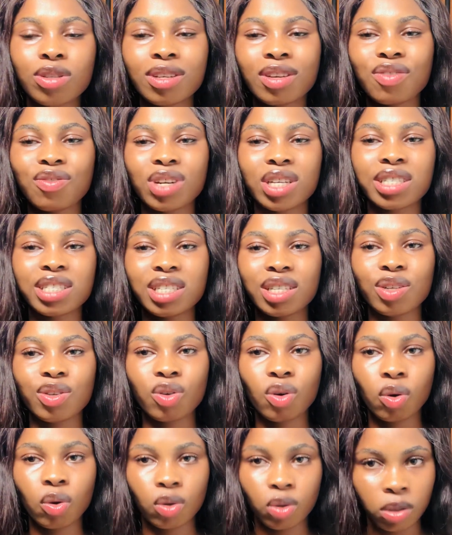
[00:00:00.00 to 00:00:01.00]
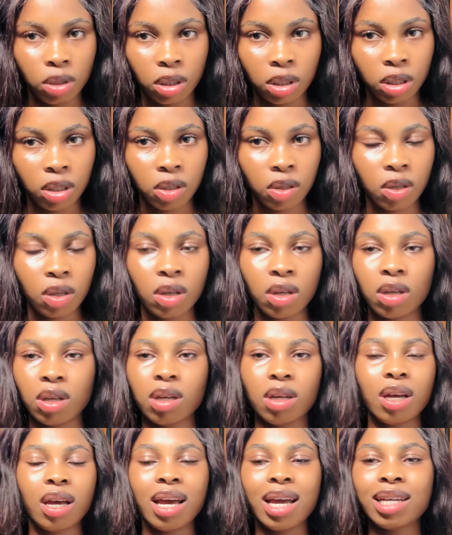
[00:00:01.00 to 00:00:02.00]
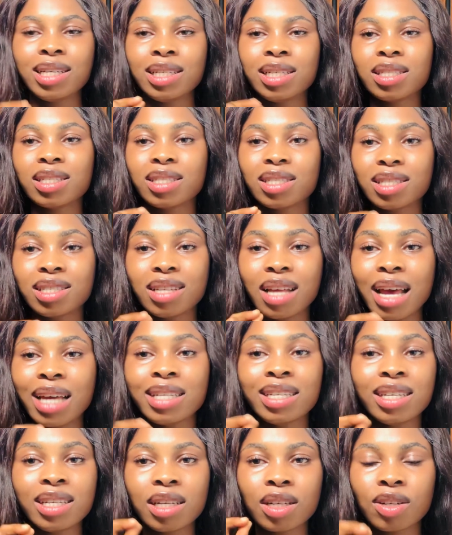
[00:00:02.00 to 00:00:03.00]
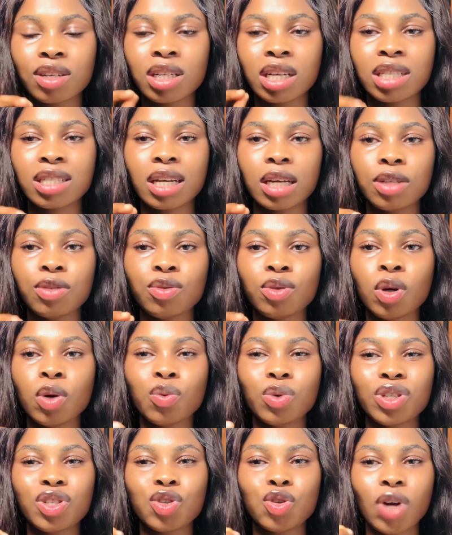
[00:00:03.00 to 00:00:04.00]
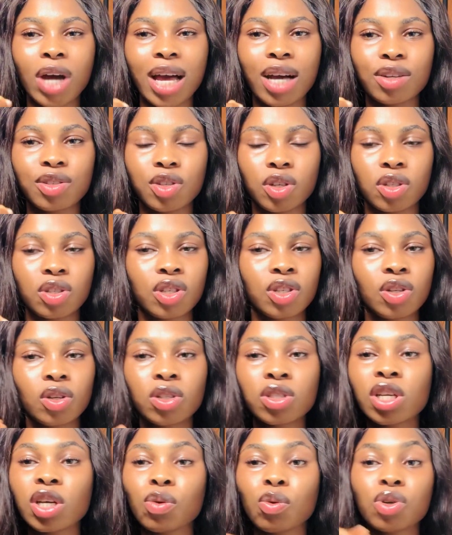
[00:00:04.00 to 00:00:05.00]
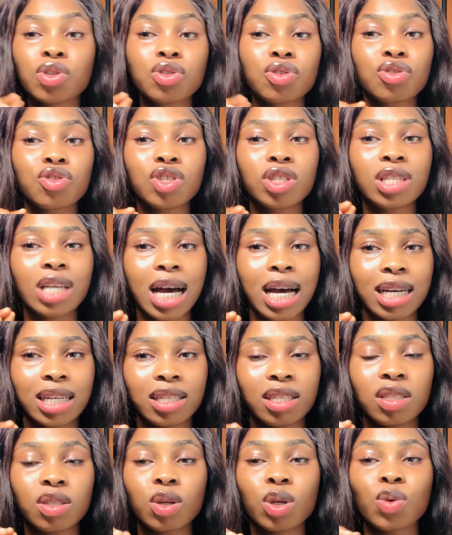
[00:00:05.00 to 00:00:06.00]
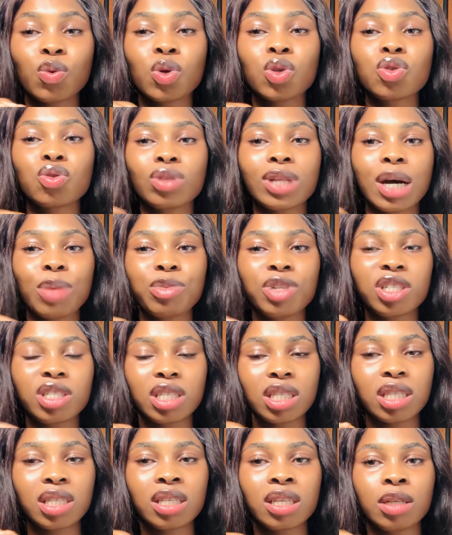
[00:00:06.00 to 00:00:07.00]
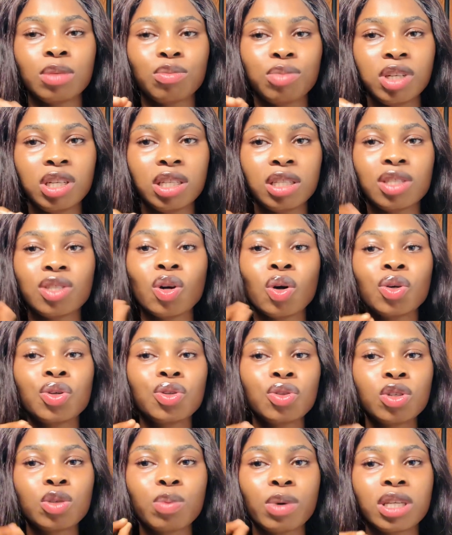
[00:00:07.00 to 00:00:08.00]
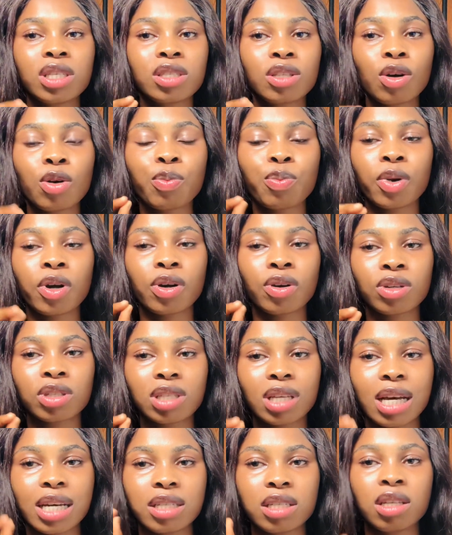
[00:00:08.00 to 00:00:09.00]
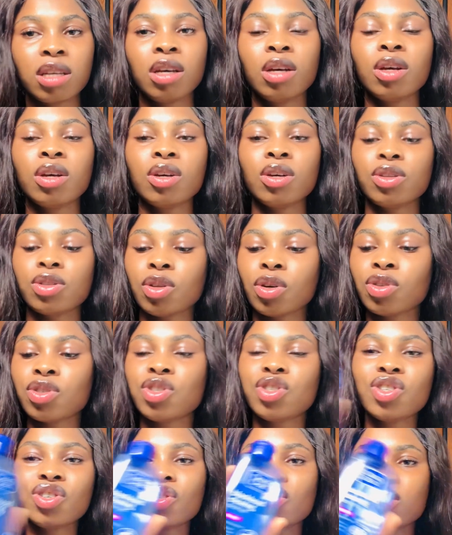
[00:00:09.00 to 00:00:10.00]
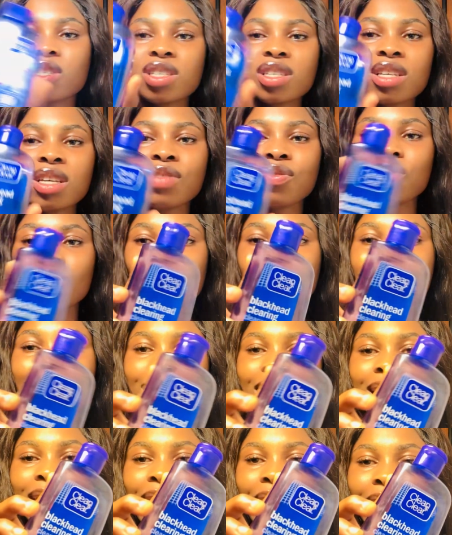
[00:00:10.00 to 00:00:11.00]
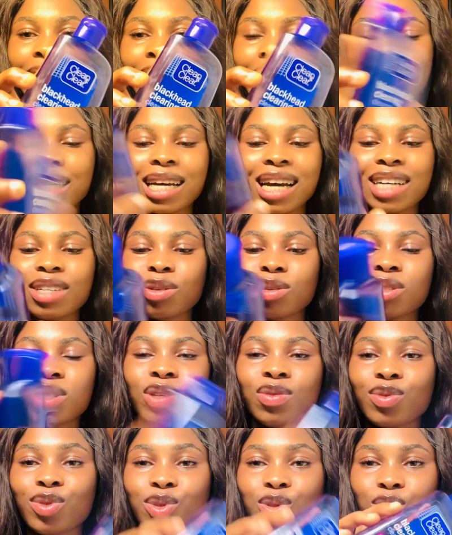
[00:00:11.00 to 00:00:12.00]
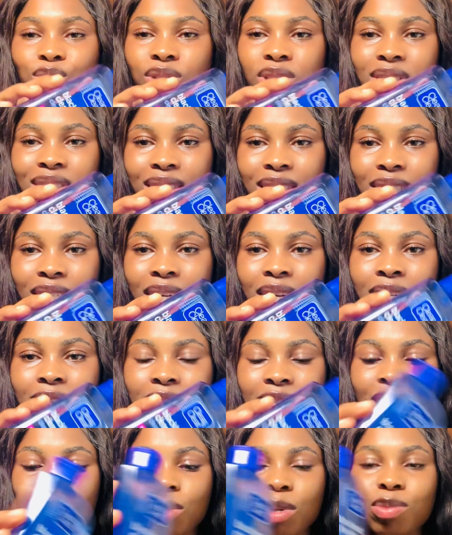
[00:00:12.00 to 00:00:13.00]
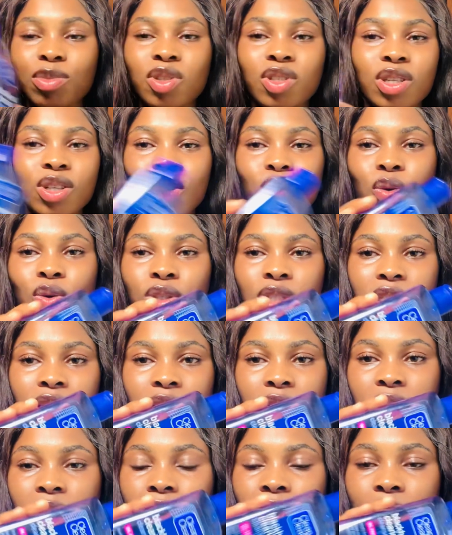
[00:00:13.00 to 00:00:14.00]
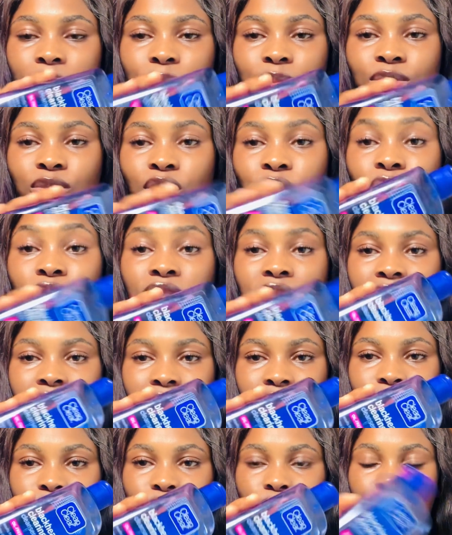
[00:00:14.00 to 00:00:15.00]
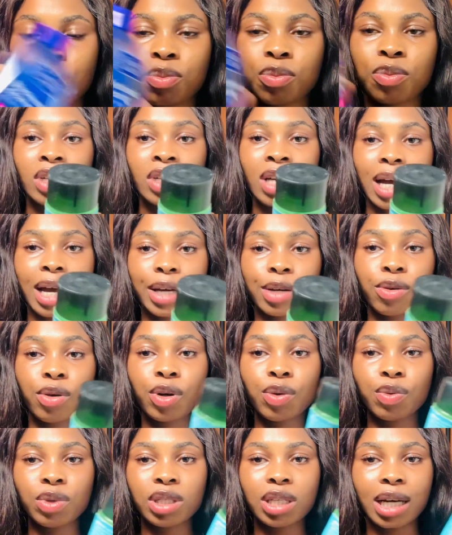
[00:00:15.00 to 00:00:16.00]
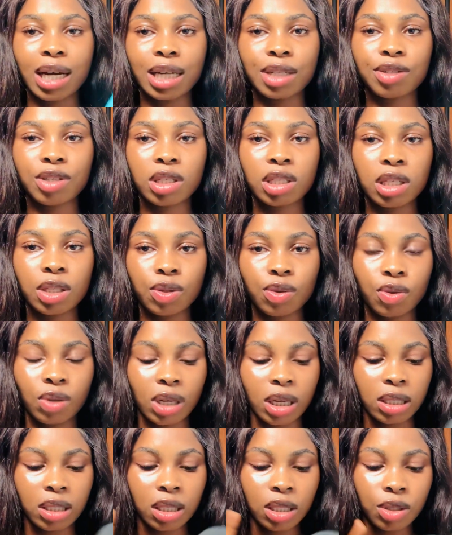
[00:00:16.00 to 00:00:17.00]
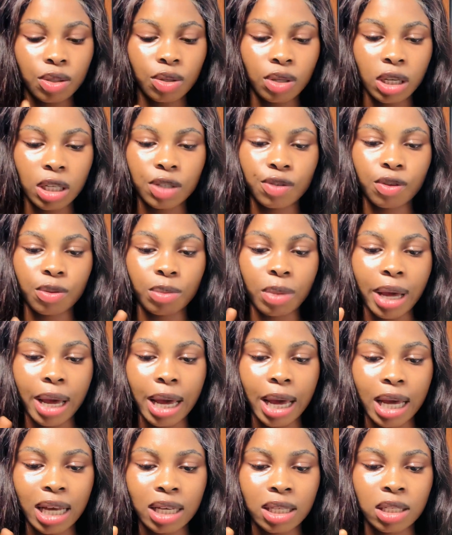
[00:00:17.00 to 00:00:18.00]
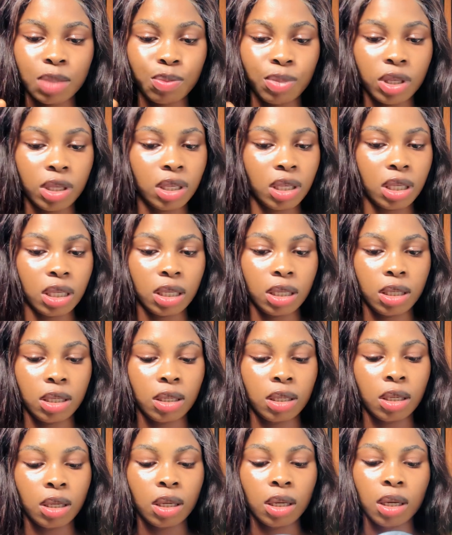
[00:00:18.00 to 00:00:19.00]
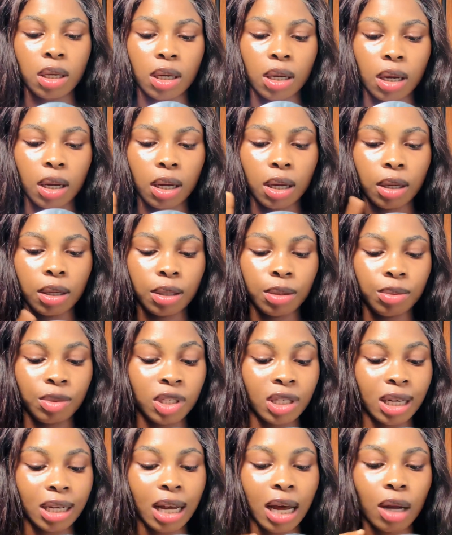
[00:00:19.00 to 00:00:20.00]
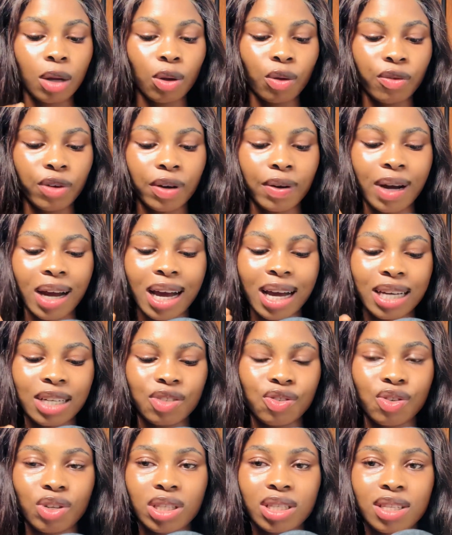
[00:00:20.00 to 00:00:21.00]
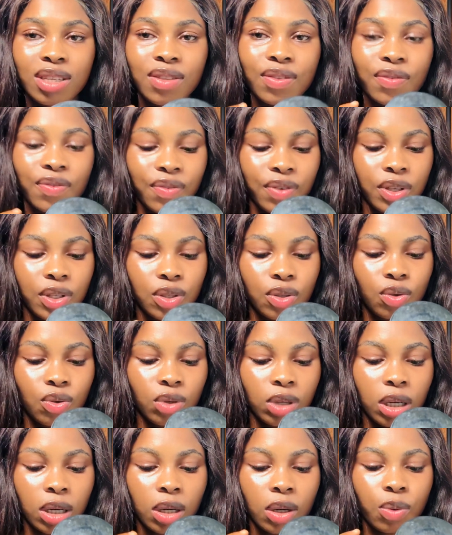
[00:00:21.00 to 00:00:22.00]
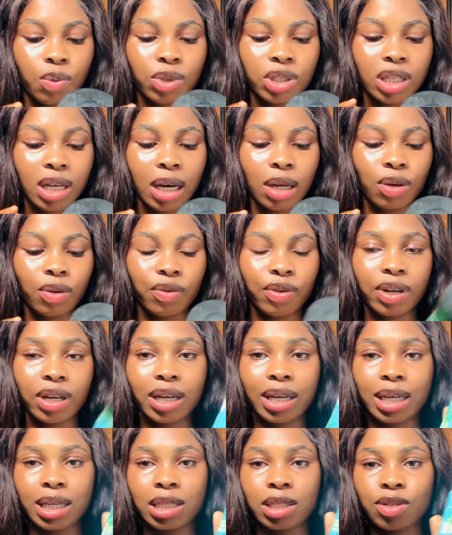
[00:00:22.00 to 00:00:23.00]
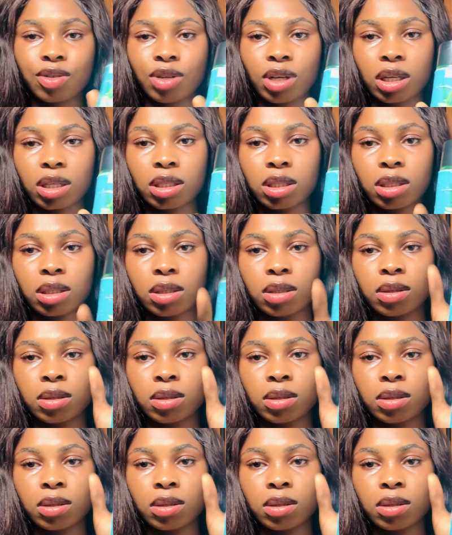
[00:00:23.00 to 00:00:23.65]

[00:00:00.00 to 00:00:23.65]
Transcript: retinol. Any ingredient that you know will dry out your skin. Don't say you want to treat acne, so you want to damage the skin. Please don't use benzoyl peroxide. Don't use even Clean and Clear. I don't even use this anytime I'm using Kojie San soap. I go in with a hydrating toner. This toner is from XBC. It's an aloe vera hydrating face toner with aloe vera extract.